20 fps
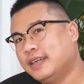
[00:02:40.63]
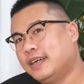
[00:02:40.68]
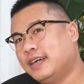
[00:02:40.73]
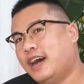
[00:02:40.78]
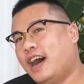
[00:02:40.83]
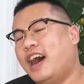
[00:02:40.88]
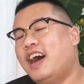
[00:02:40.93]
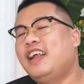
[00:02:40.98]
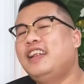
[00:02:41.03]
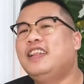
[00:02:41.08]

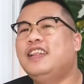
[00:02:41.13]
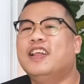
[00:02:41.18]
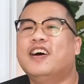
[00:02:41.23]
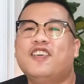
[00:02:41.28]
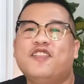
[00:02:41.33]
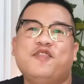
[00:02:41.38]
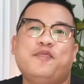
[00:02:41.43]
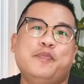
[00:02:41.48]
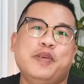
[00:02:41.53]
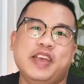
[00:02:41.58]
I
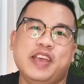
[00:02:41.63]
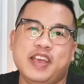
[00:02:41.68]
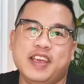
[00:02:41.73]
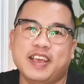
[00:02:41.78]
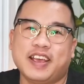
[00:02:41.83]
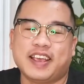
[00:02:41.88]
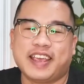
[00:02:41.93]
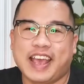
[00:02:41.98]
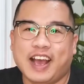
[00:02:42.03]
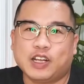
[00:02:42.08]
love being
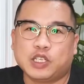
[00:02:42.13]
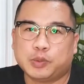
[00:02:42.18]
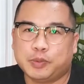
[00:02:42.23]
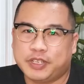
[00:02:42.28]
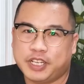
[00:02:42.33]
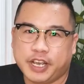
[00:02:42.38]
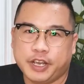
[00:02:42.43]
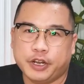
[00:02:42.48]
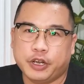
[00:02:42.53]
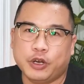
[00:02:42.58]
a couch
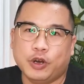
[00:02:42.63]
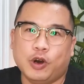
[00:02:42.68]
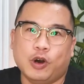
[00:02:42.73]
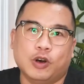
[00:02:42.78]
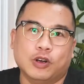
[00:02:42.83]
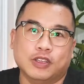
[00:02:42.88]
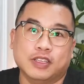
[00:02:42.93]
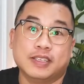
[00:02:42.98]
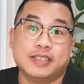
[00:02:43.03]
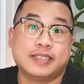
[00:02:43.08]
potato
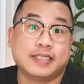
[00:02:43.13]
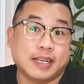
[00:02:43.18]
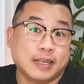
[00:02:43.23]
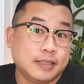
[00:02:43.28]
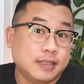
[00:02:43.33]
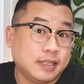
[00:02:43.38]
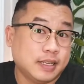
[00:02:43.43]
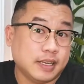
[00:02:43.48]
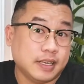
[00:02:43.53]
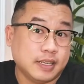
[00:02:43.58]
on
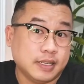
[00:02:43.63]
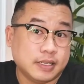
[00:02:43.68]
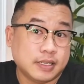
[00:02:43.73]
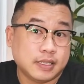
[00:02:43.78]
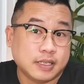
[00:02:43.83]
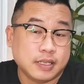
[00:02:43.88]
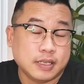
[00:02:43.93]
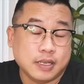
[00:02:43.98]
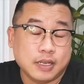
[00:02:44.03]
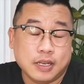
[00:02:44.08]

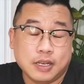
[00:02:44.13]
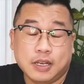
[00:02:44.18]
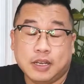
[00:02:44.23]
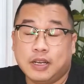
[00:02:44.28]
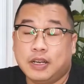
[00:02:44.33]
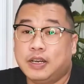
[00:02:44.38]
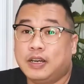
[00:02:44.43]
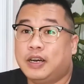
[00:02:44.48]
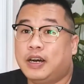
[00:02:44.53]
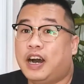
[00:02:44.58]
Sundays.
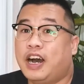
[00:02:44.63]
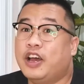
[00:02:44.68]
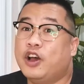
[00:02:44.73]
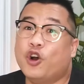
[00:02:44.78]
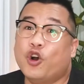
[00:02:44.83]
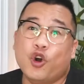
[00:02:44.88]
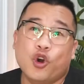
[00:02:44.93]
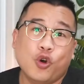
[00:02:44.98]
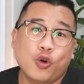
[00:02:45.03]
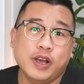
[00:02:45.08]
I
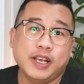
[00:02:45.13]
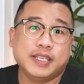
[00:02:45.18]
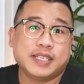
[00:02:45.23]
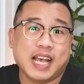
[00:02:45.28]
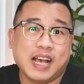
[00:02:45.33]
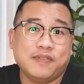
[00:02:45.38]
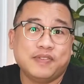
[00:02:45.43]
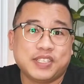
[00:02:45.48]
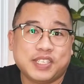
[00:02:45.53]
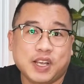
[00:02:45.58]
always
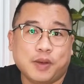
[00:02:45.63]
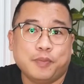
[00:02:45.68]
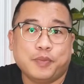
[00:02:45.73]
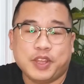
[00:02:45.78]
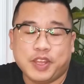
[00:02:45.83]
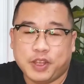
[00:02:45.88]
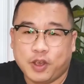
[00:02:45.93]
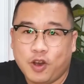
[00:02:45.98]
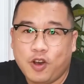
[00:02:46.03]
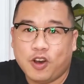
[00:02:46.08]
have
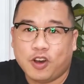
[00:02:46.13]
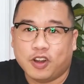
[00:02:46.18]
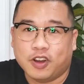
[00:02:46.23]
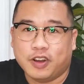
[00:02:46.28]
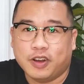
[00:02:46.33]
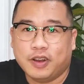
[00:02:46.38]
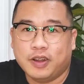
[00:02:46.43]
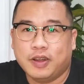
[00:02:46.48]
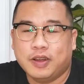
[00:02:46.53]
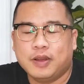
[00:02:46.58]
something
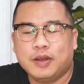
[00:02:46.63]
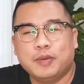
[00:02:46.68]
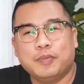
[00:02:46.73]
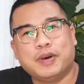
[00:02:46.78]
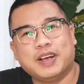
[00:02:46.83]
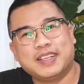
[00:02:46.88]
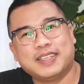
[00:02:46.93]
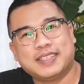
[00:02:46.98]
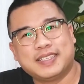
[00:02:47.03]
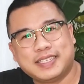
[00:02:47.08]
on,
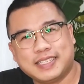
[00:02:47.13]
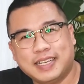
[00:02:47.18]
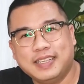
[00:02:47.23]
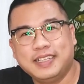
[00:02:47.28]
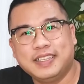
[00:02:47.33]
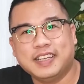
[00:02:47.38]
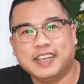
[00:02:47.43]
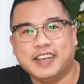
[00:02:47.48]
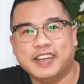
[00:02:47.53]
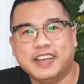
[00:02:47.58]
but
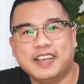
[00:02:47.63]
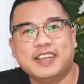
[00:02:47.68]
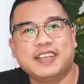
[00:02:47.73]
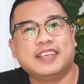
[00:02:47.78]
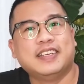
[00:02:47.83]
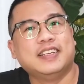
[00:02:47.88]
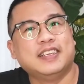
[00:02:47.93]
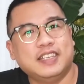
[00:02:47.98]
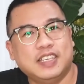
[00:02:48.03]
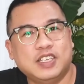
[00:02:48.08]
Sunday
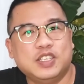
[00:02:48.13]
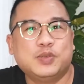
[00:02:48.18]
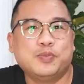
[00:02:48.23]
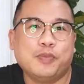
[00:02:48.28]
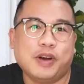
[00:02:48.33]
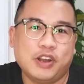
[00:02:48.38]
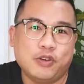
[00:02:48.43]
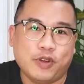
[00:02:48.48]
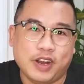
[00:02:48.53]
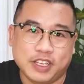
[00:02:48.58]
is
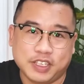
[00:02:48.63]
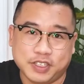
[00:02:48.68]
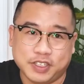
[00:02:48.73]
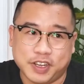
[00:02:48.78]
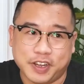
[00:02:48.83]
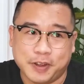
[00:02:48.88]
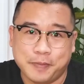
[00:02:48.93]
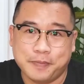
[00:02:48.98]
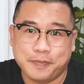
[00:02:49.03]
my rest day.